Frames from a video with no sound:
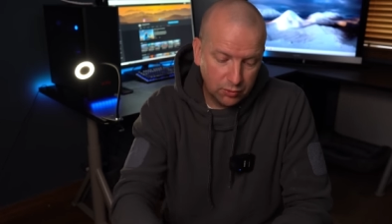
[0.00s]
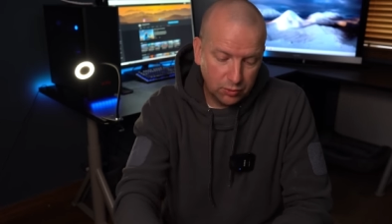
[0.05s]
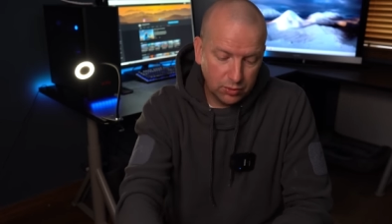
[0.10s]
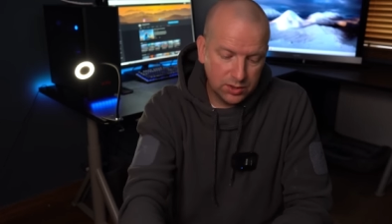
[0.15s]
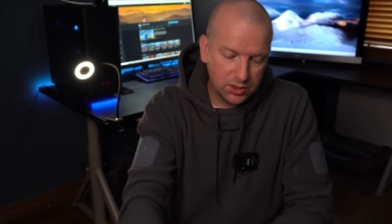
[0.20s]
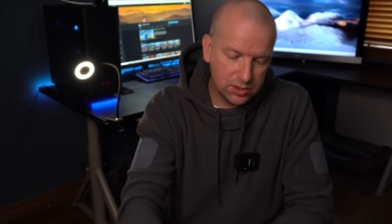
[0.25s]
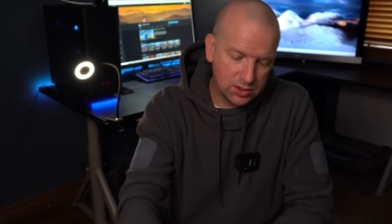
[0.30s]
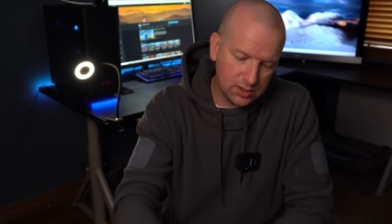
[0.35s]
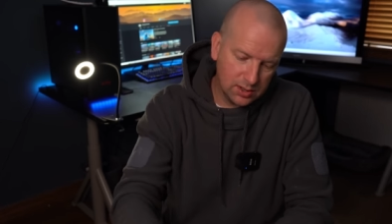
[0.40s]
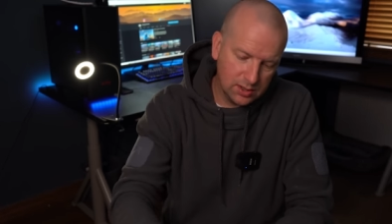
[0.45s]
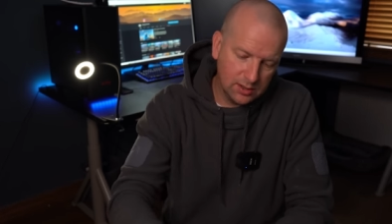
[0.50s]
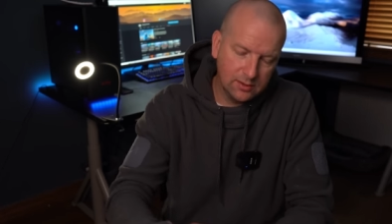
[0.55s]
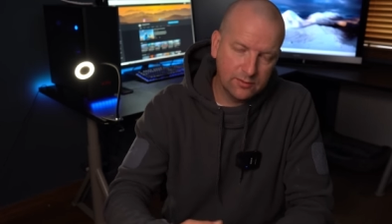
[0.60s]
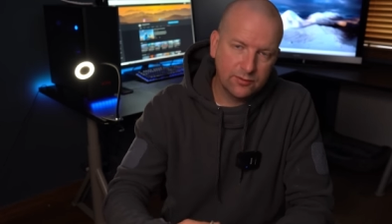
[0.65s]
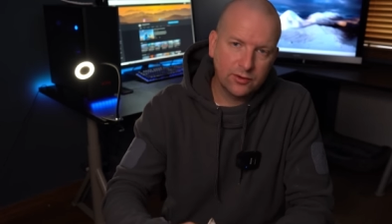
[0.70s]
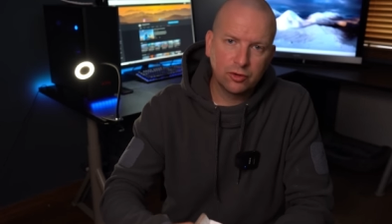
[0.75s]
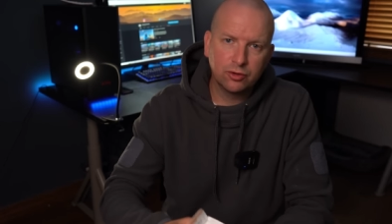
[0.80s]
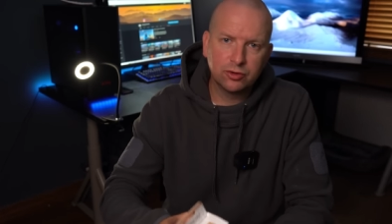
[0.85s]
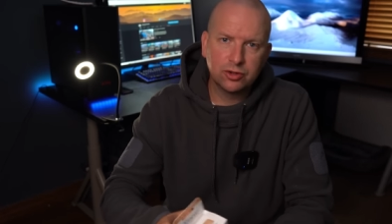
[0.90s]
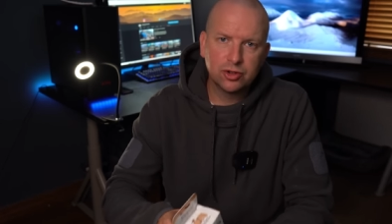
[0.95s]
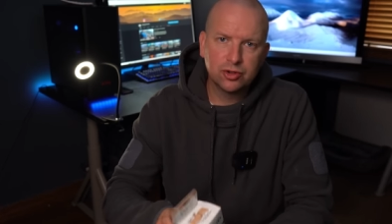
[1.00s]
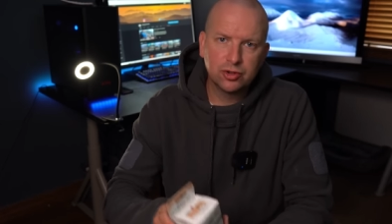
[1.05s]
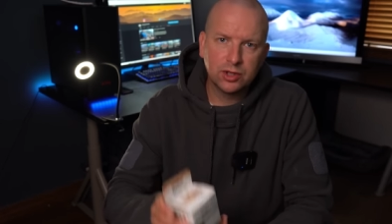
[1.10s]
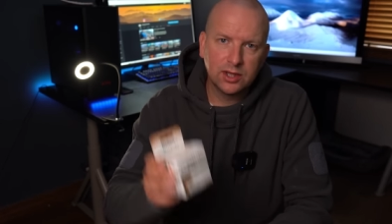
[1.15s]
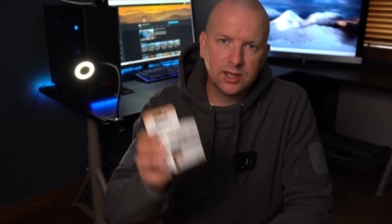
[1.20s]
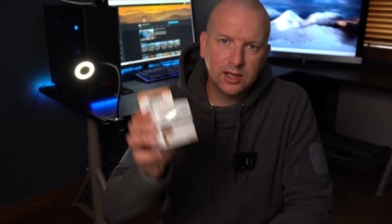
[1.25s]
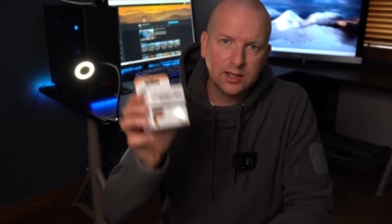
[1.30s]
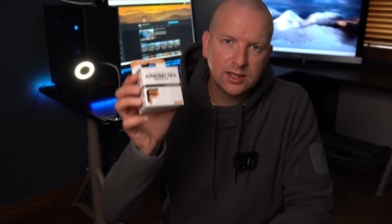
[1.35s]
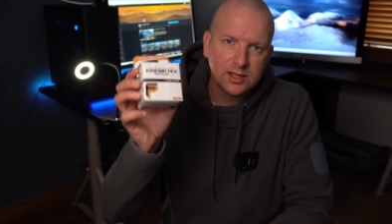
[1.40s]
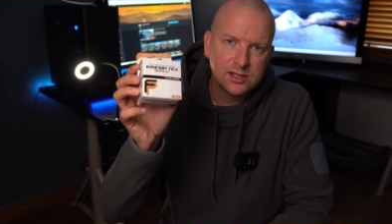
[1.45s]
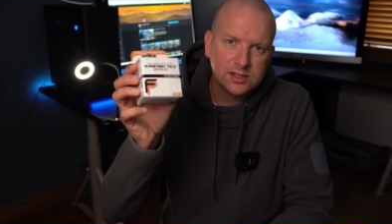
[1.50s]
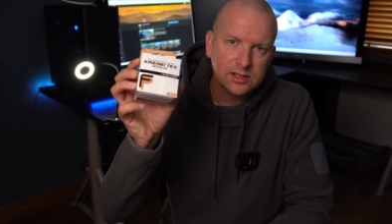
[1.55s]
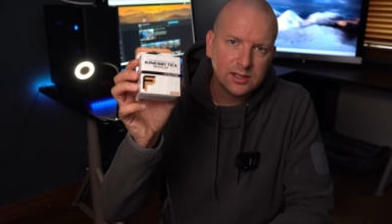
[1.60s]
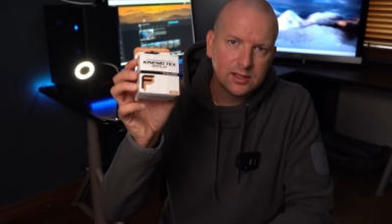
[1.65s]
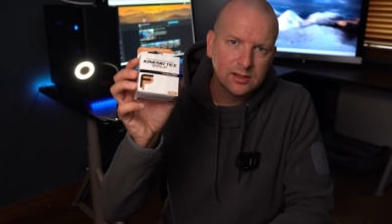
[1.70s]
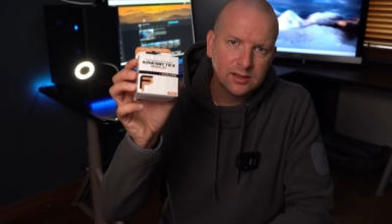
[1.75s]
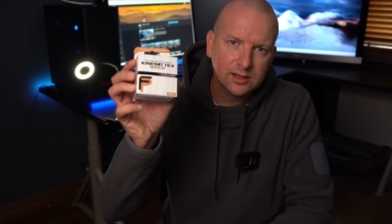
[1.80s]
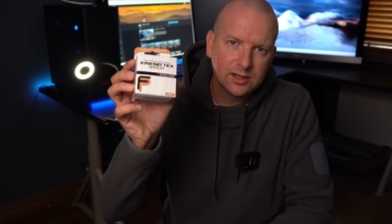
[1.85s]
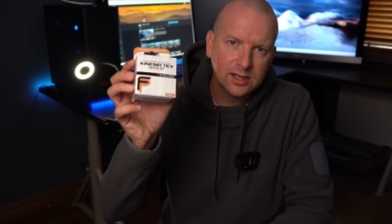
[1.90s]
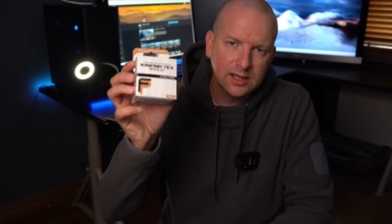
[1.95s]
Oh, there's the, I forgot to show you that, that's
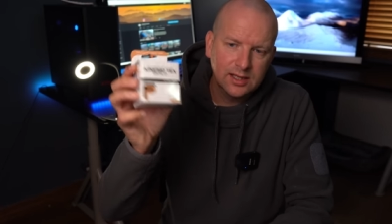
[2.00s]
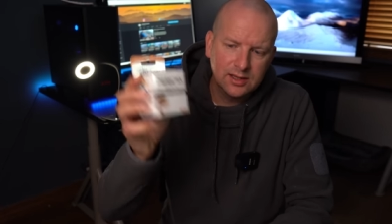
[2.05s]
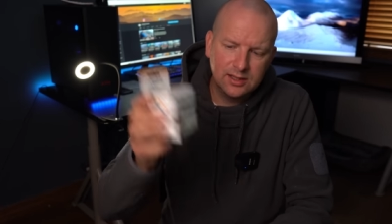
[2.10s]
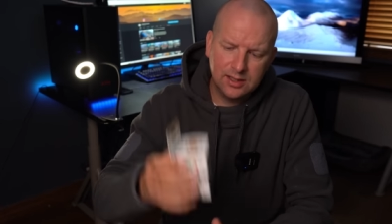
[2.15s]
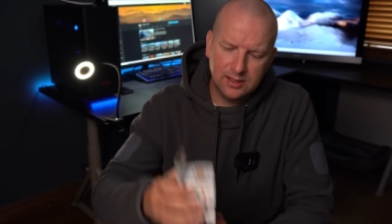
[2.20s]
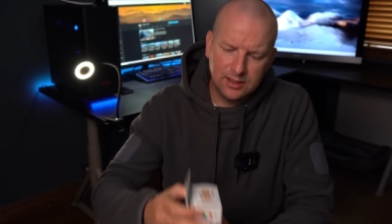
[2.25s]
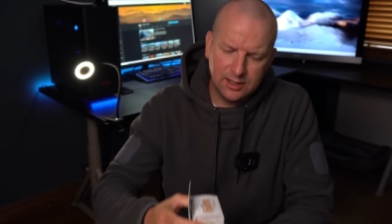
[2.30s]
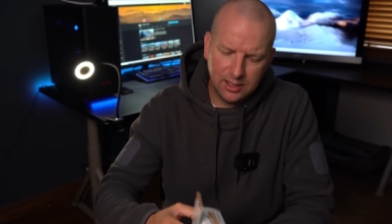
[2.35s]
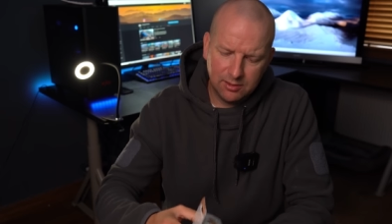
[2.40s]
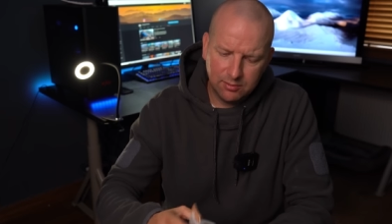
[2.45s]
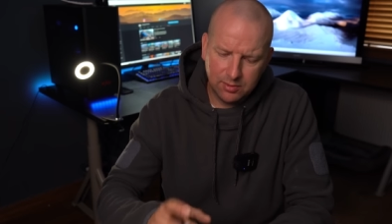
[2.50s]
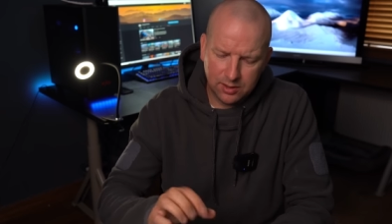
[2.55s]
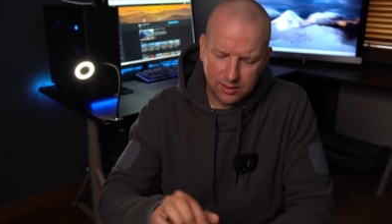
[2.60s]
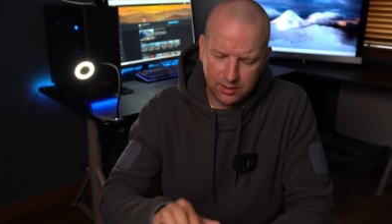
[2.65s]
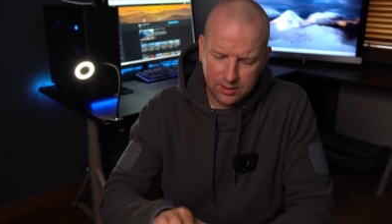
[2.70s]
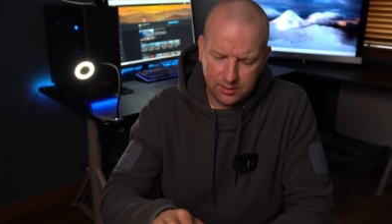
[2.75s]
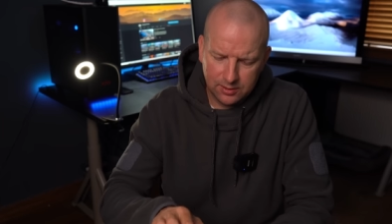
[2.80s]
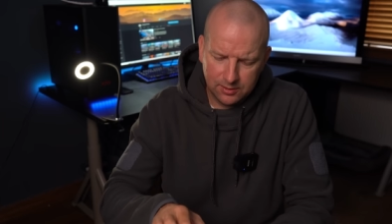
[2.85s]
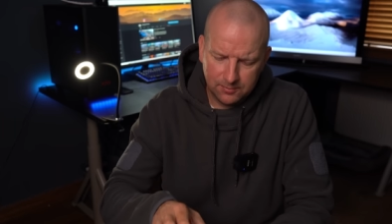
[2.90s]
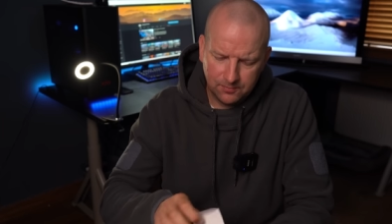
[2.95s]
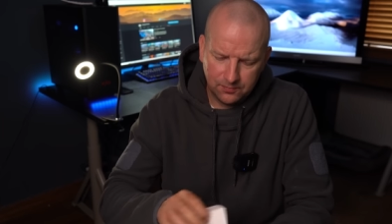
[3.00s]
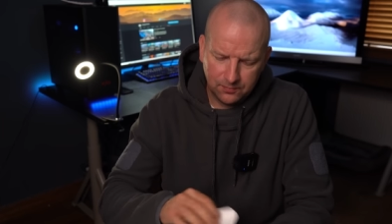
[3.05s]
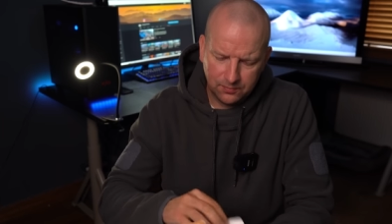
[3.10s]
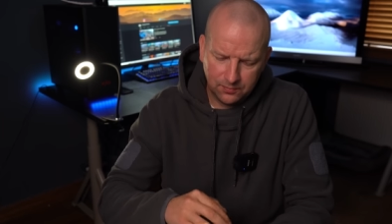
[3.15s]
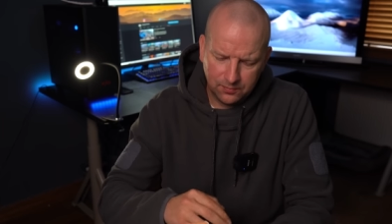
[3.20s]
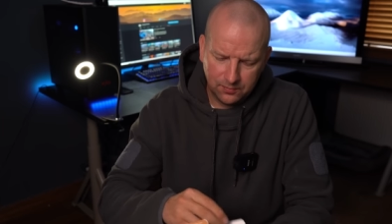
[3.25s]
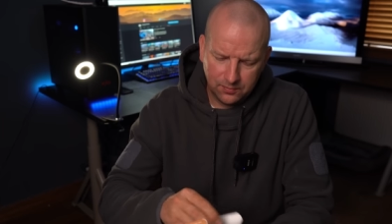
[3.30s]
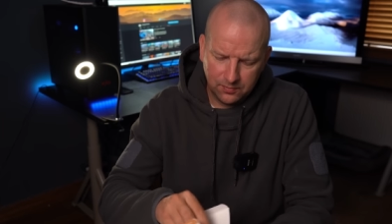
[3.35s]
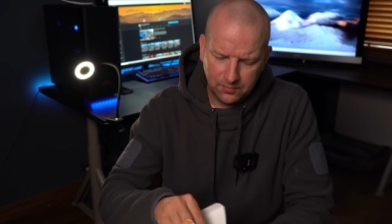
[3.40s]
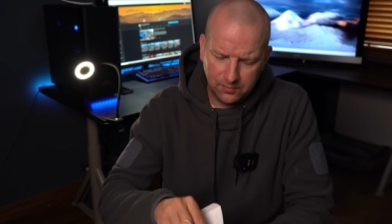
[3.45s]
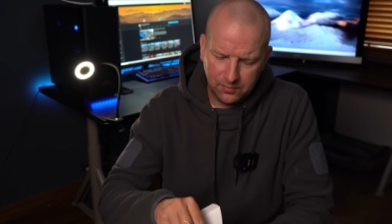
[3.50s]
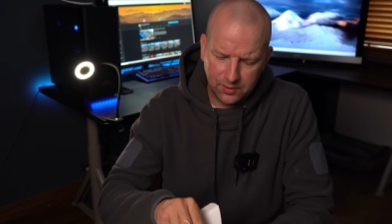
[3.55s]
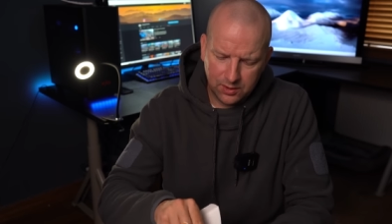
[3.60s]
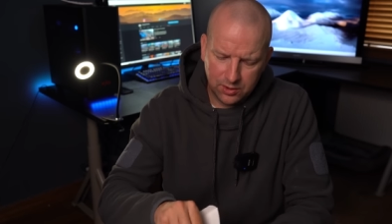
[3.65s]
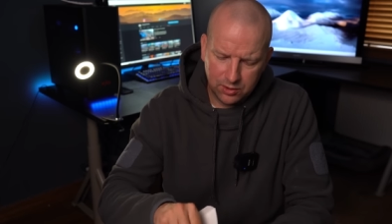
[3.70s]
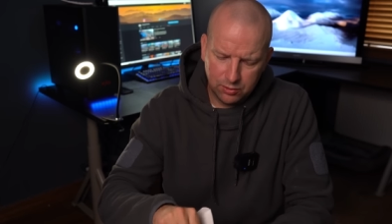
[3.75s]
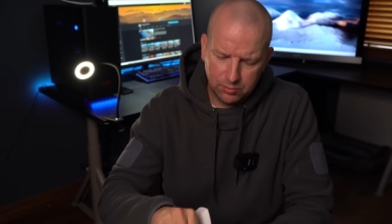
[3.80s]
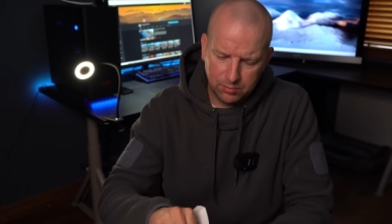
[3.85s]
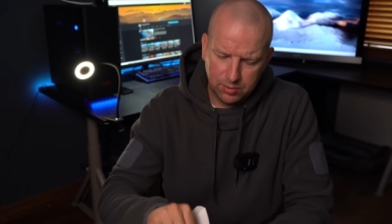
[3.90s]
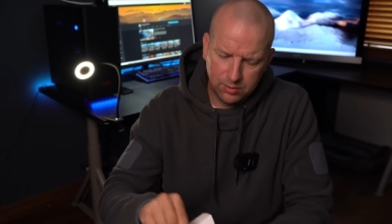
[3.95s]
the KT tape
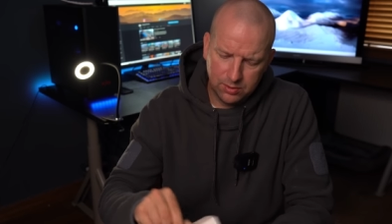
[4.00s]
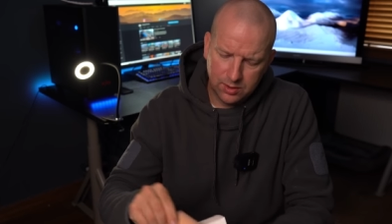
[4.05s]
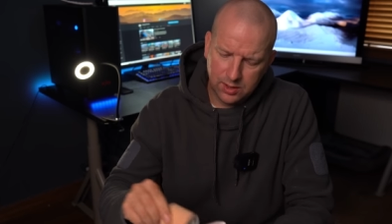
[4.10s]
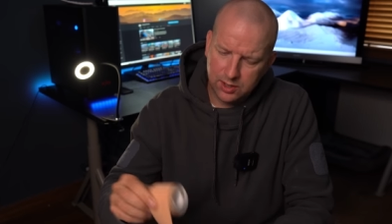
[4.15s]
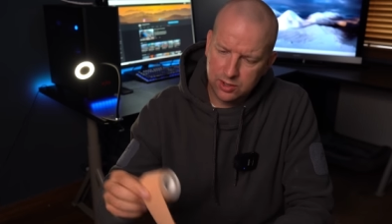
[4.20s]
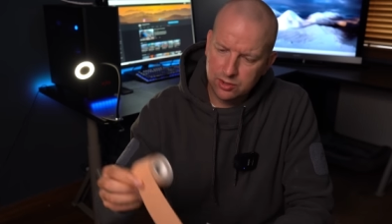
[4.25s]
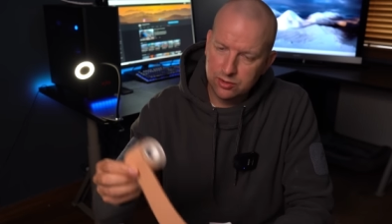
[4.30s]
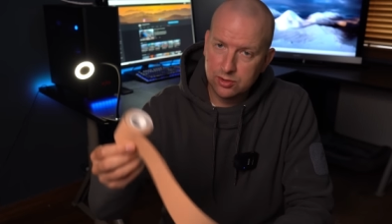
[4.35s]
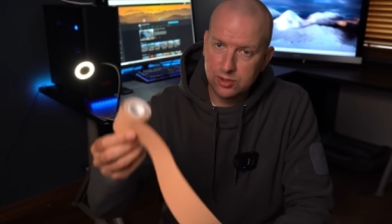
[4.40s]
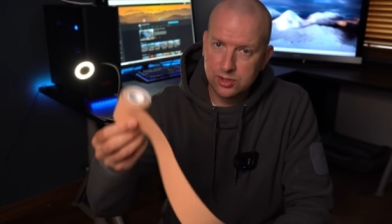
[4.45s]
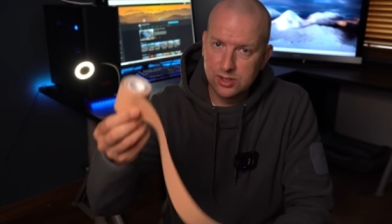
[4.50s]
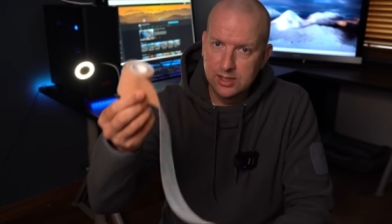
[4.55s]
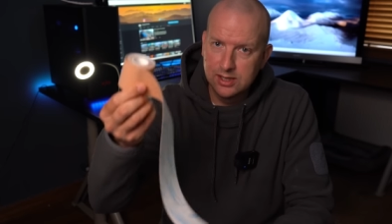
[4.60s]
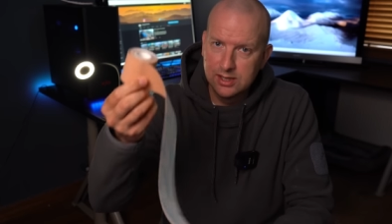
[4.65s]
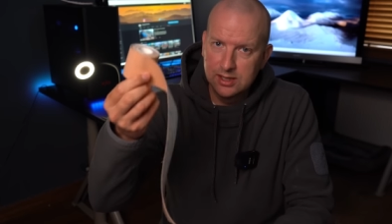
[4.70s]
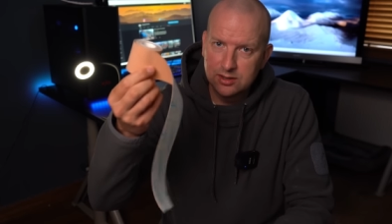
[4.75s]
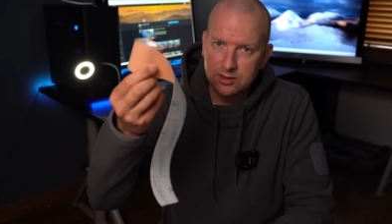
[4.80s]
that I use.